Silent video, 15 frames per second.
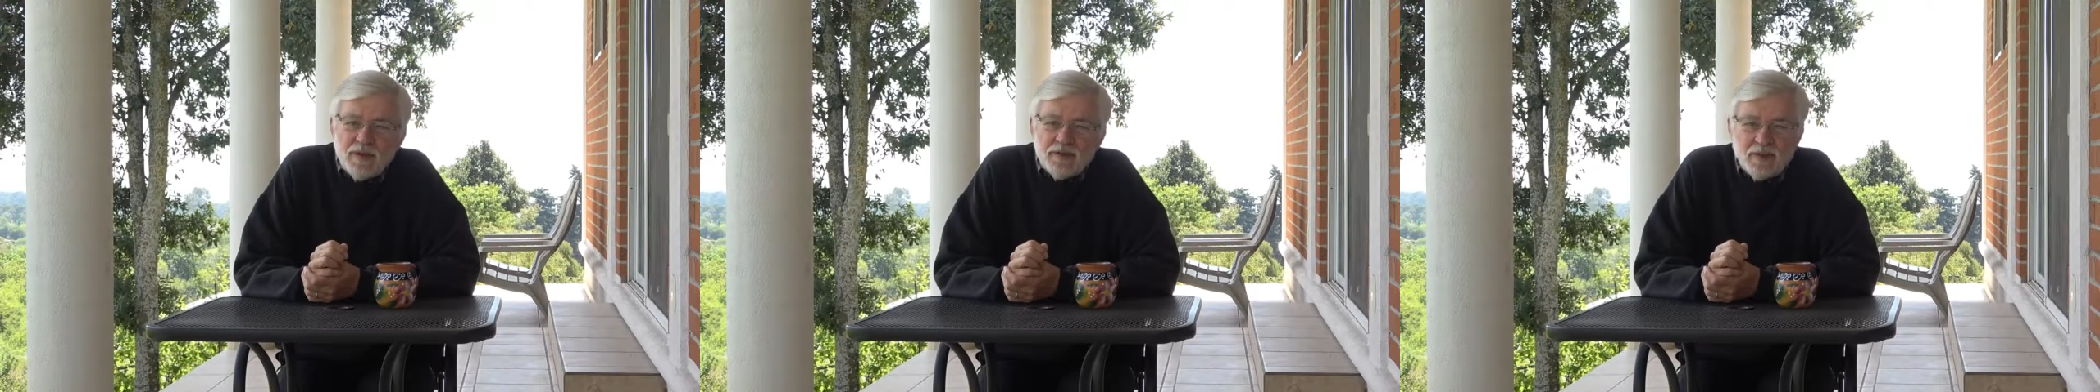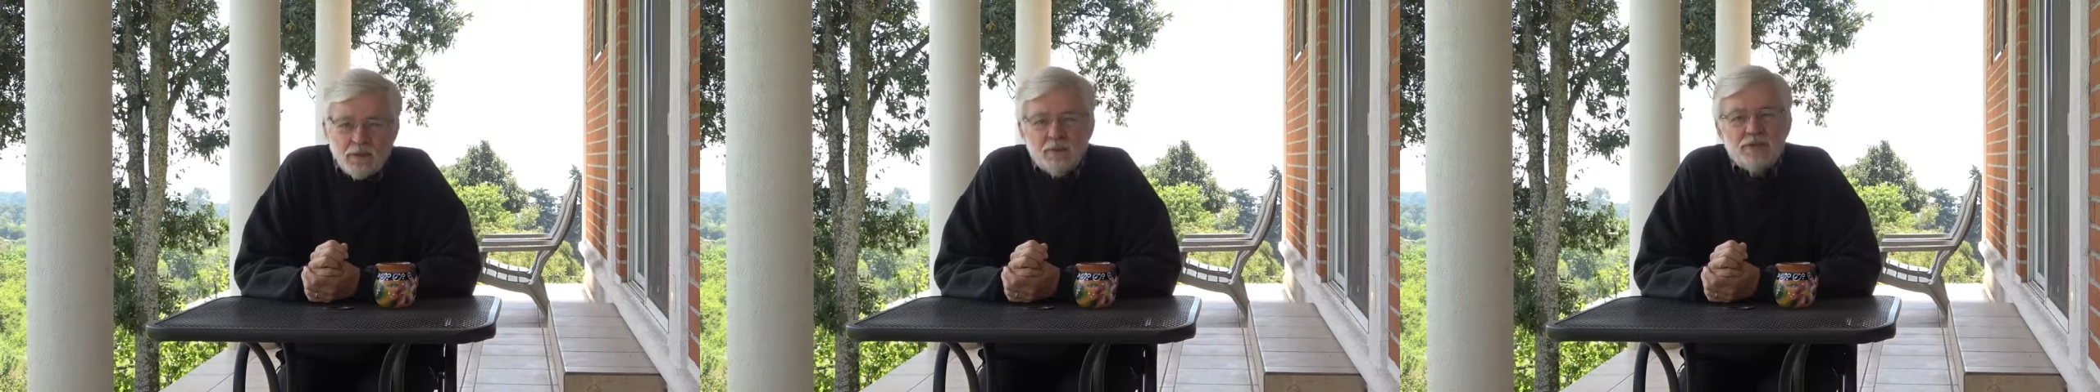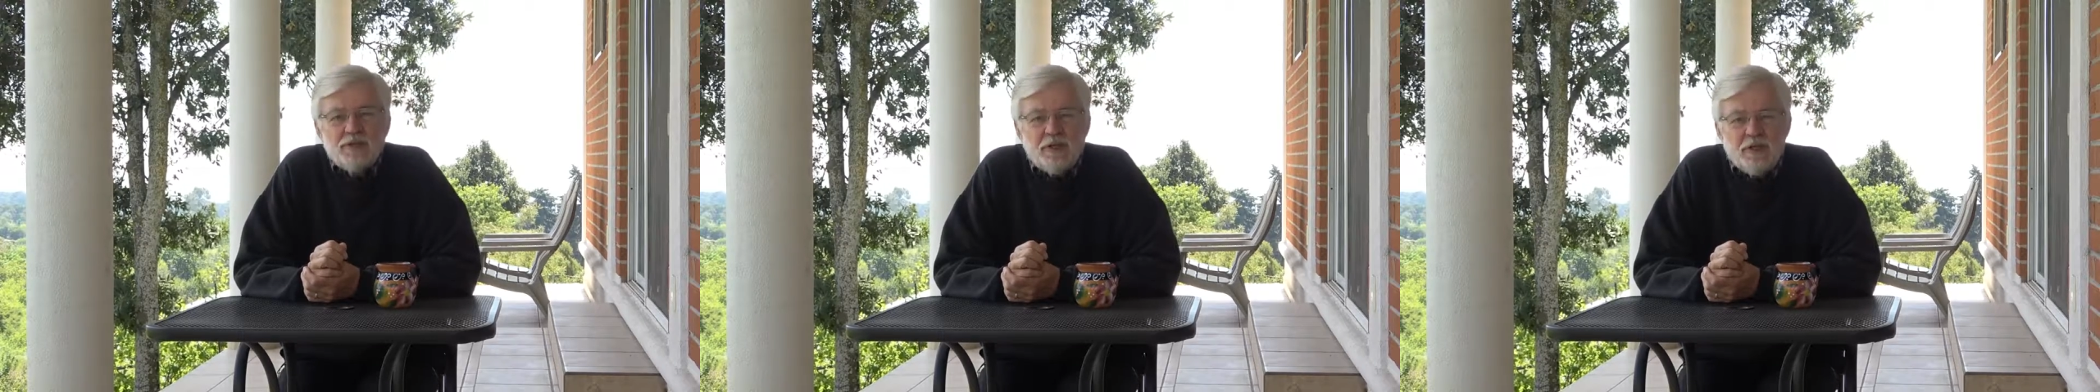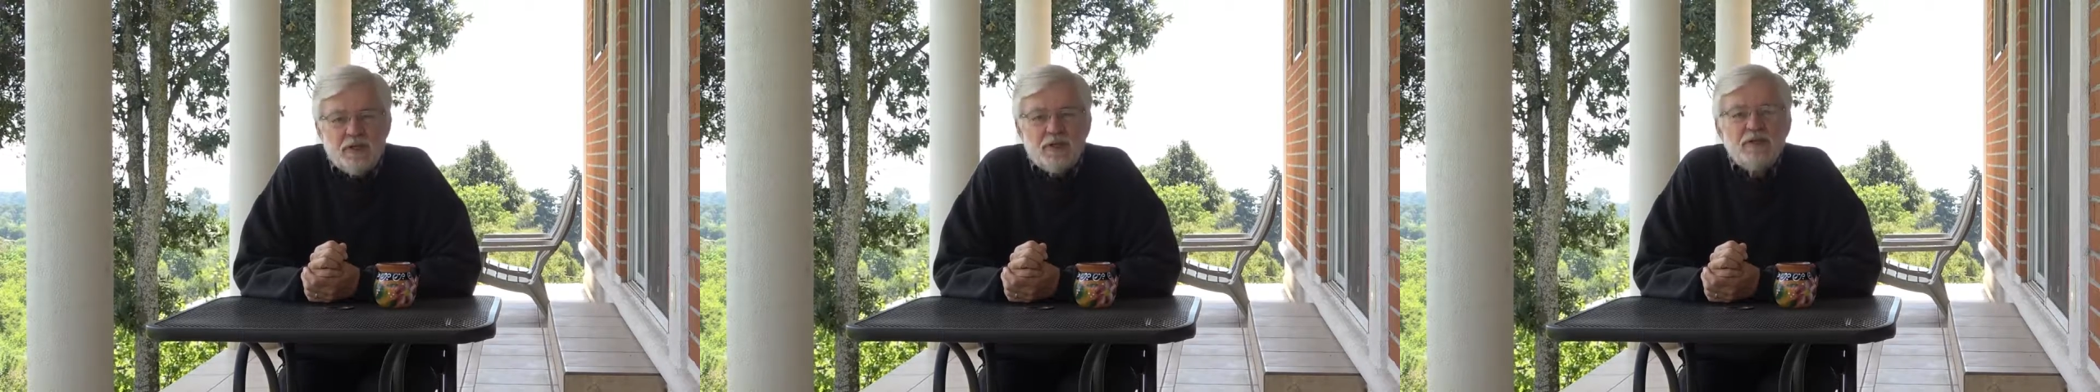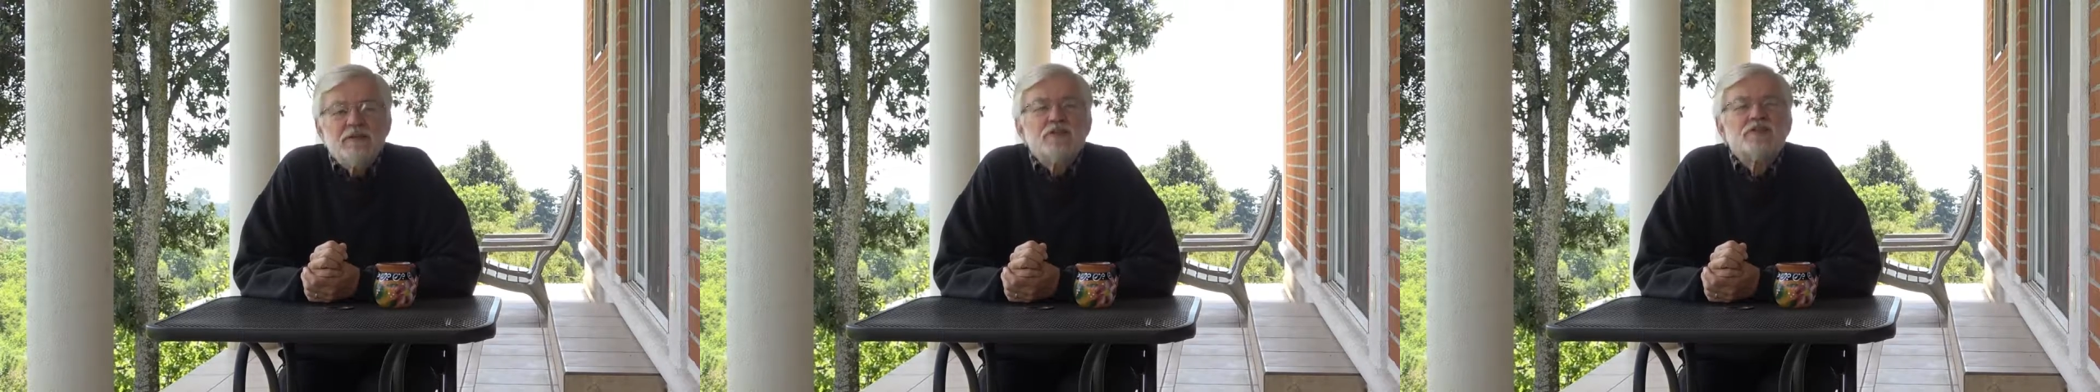They were
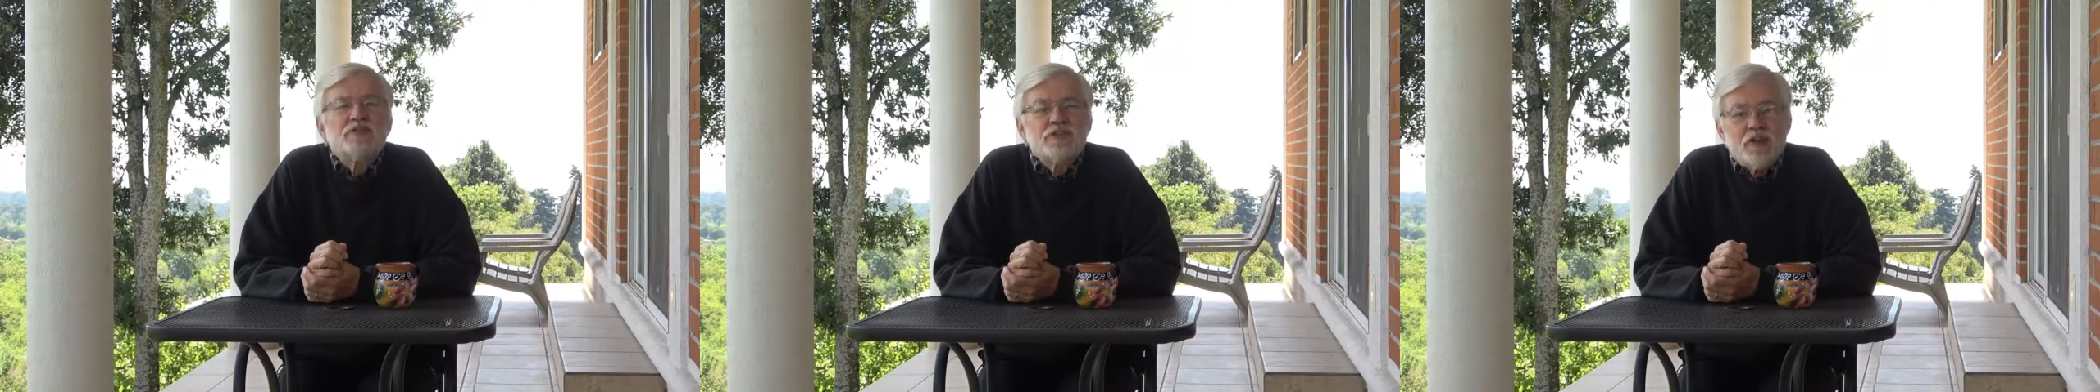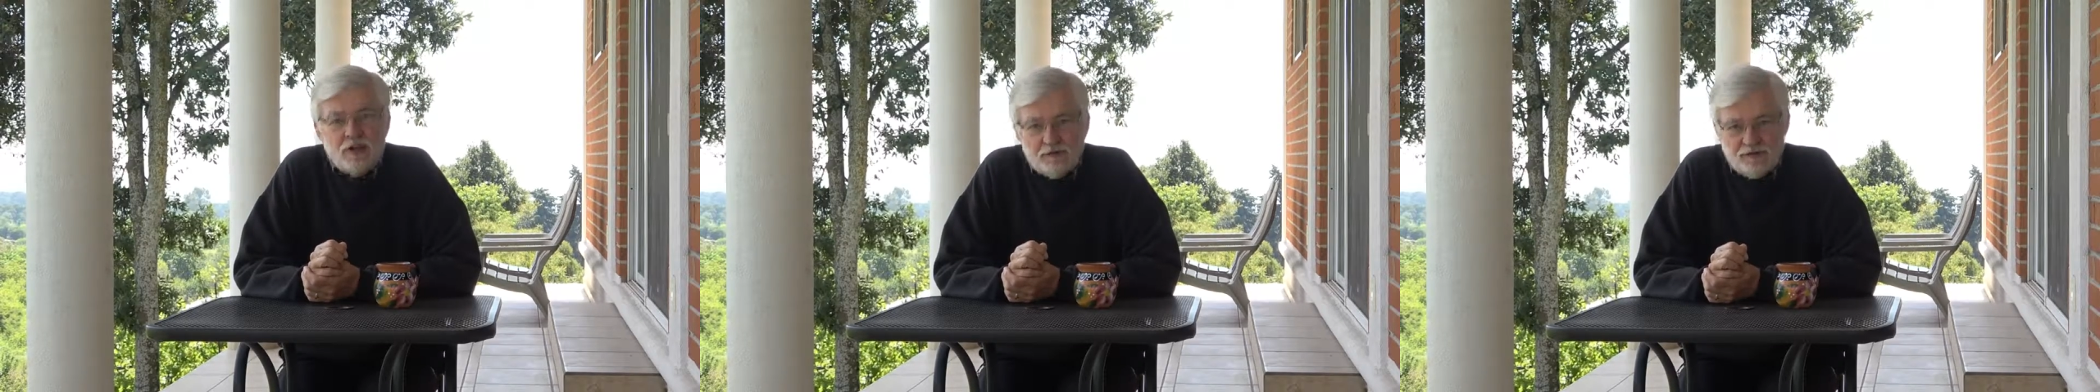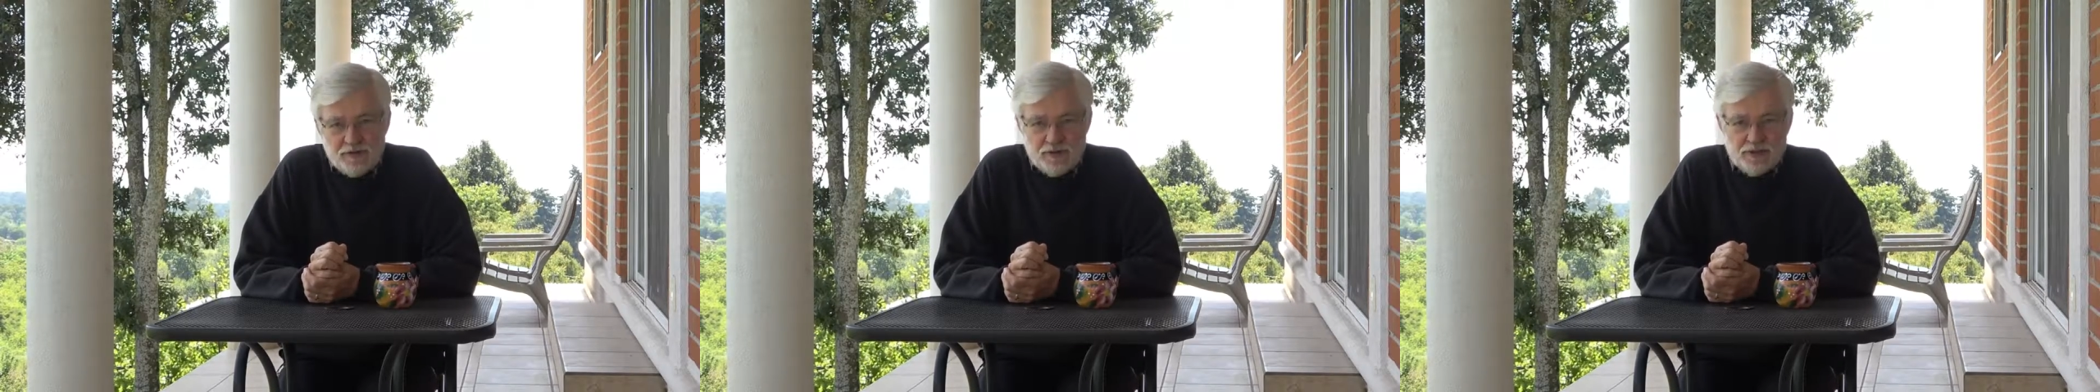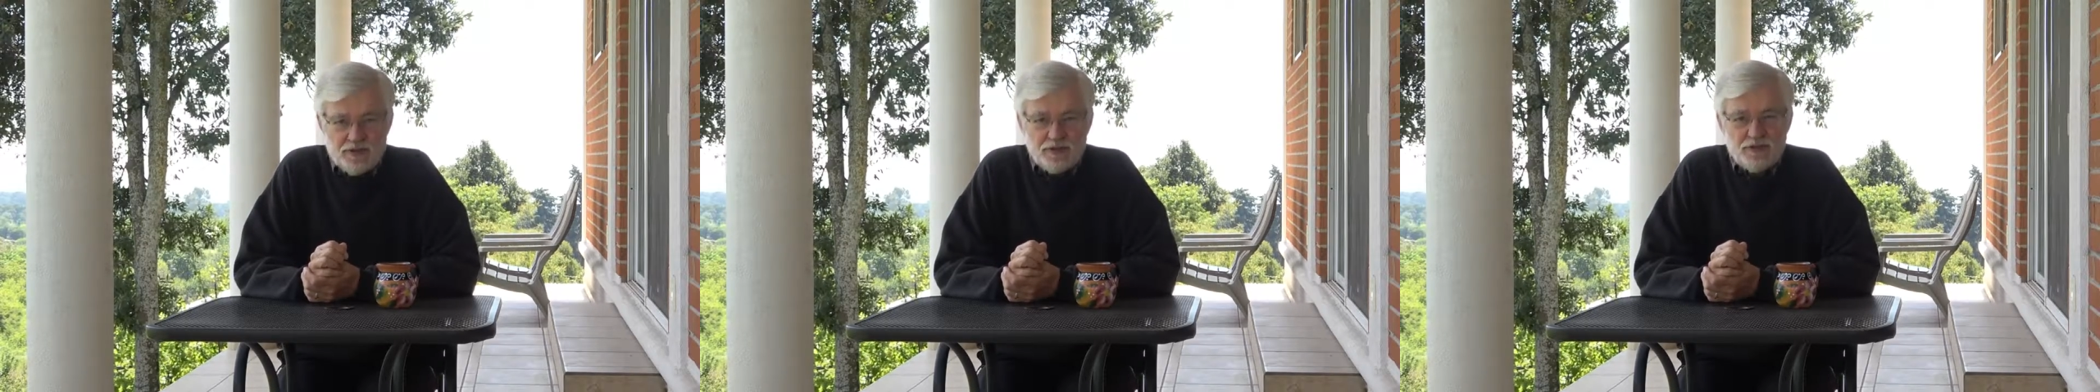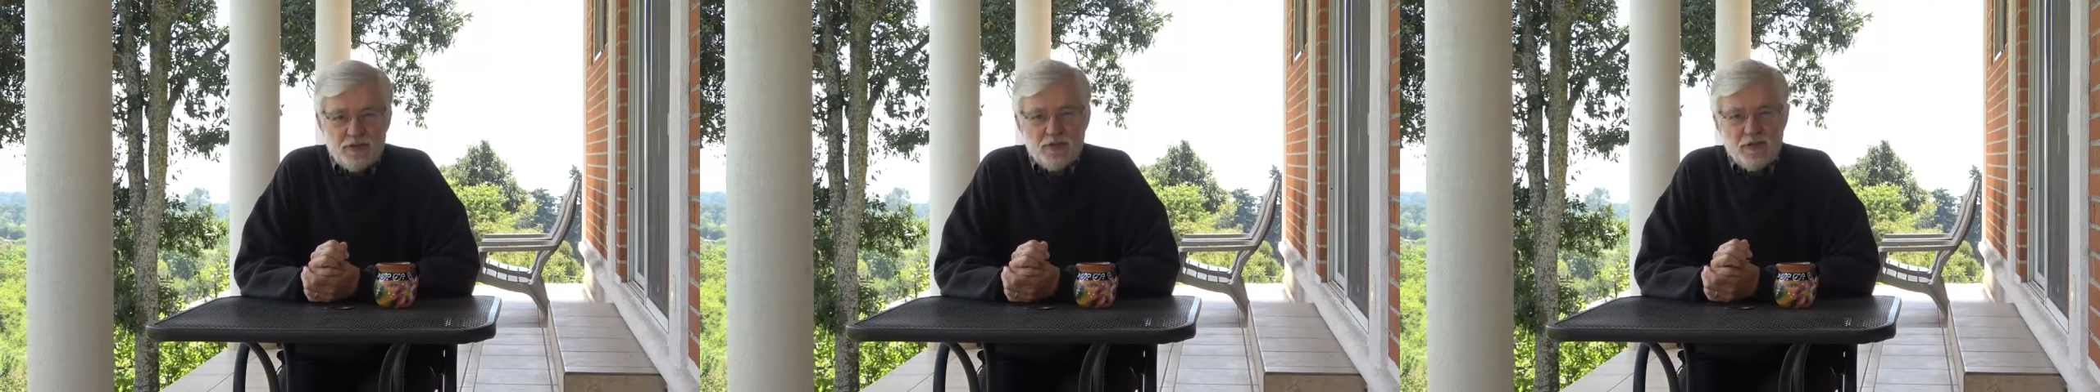taking
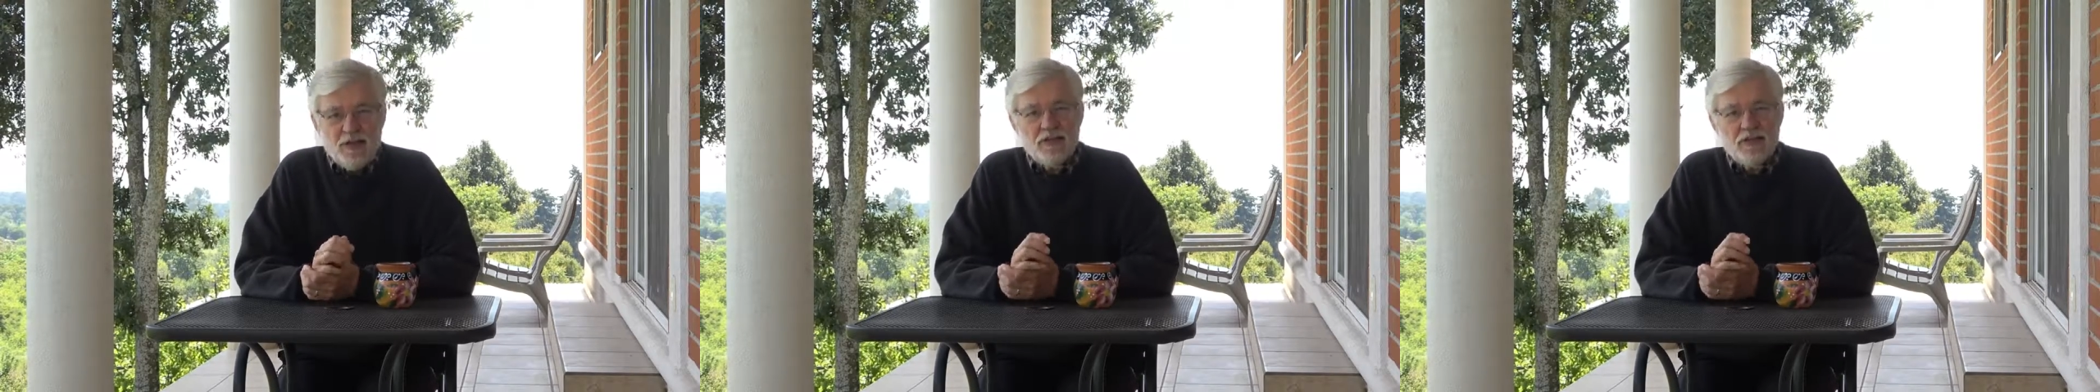selfies,